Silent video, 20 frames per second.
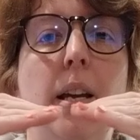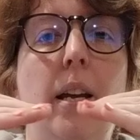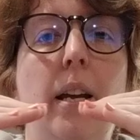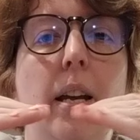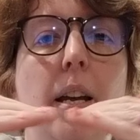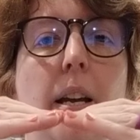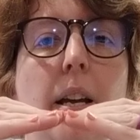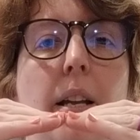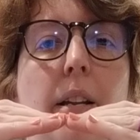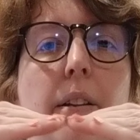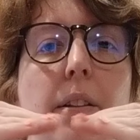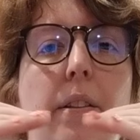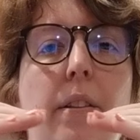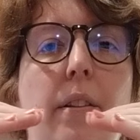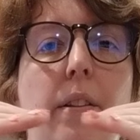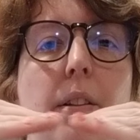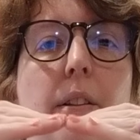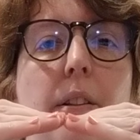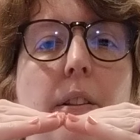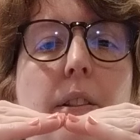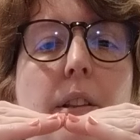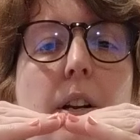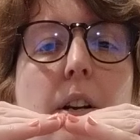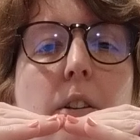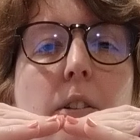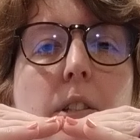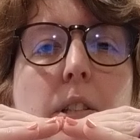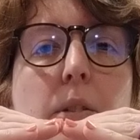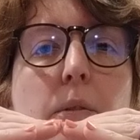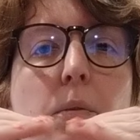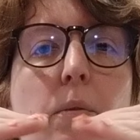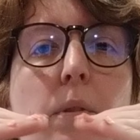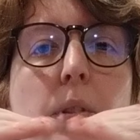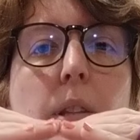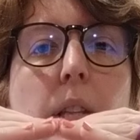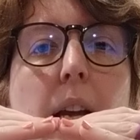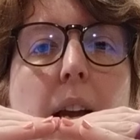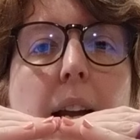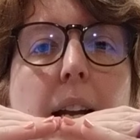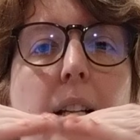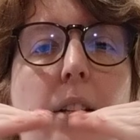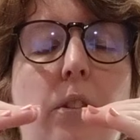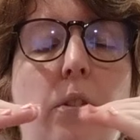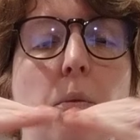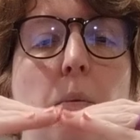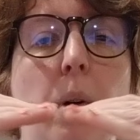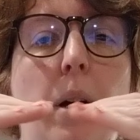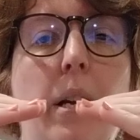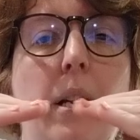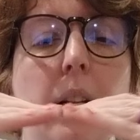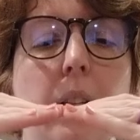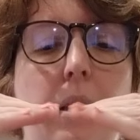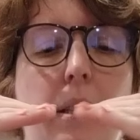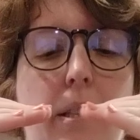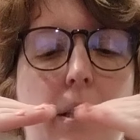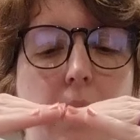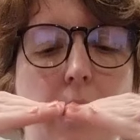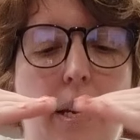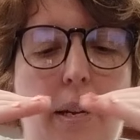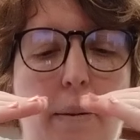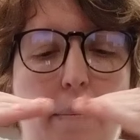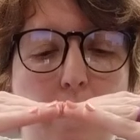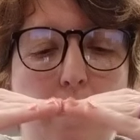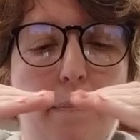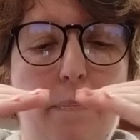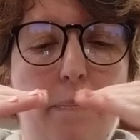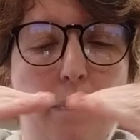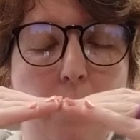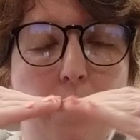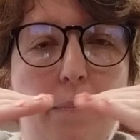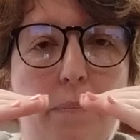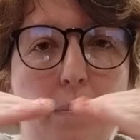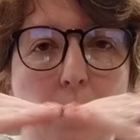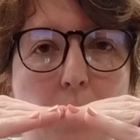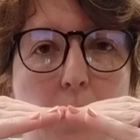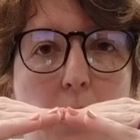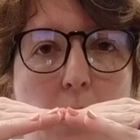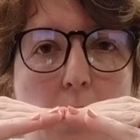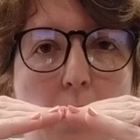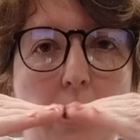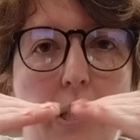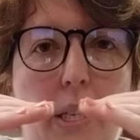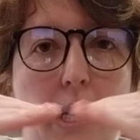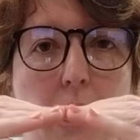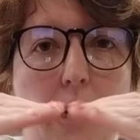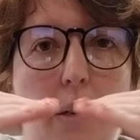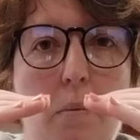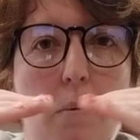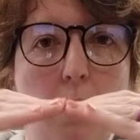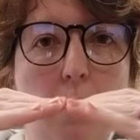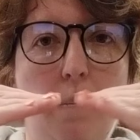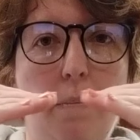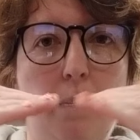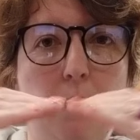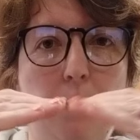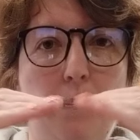and the hands are right at the same, so it's equal.